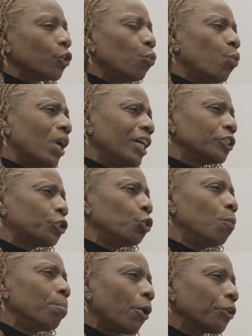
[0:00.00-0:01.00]
the ones
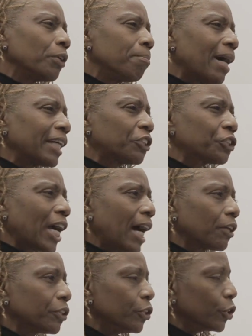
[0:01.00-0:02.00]
who murdered my
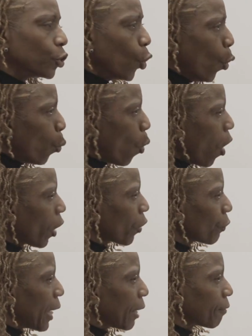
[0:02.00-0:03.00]
childhood walk
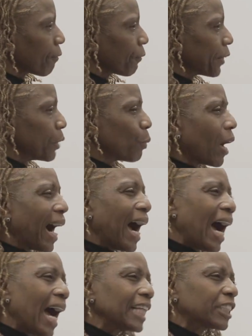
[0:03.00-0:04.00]
around free while
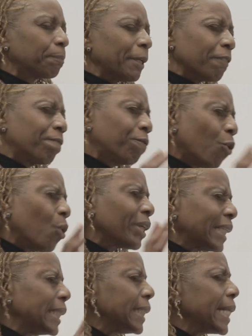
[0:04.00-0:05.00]
I spend
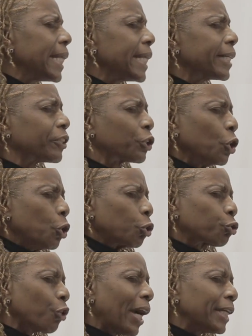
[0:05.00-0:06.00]
40 years
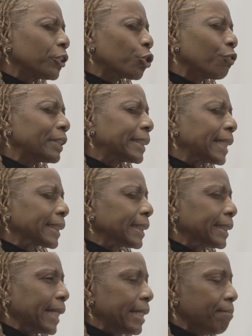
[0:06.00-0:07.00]
trying to
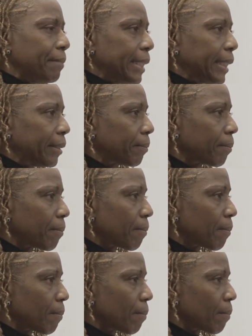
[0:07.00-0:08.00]
resuscitate me.
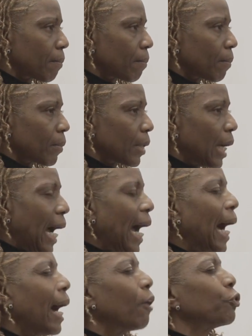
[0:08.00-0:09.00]

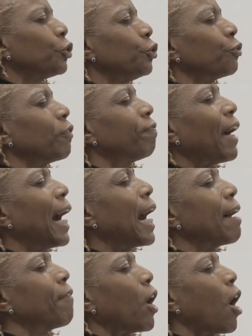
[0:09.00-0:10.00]
How do you
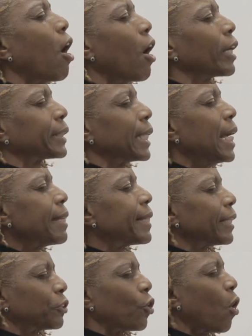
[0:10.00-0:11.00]
revive a heart
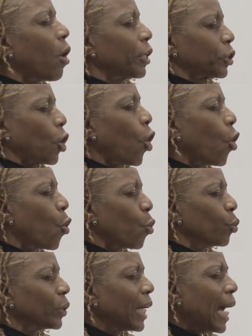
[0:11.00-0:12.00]
that's gone
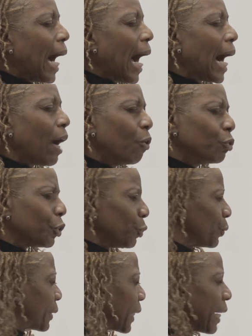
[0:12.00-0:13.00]
cold? How do
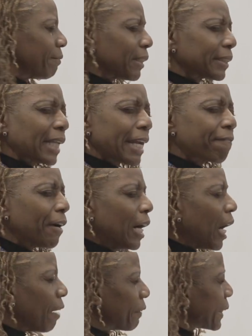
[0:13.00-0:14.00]
you save the life
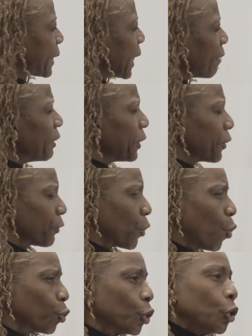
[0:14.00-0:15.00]
of a
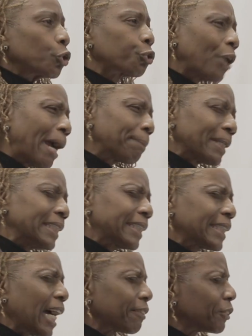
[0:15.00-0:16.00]
7-year-old trapped
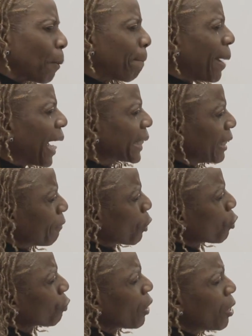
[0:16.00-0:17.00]
inside of the body
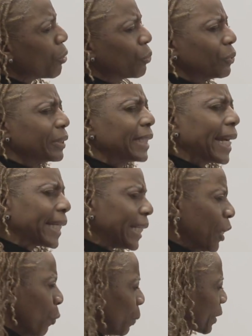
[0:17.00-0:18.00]
of a grown
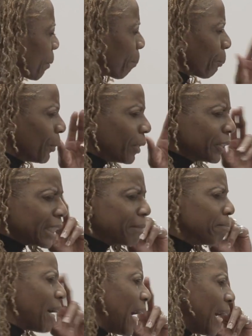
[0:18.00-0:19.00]
lady with a
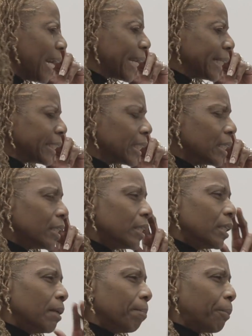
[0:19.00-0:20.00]
brilliant mind,
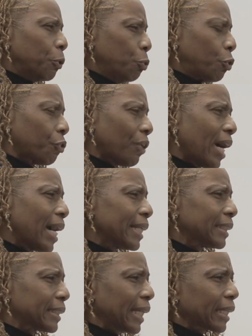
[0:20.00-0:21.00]
but who
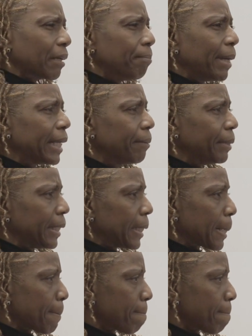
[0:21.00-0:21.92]
cries like a baby?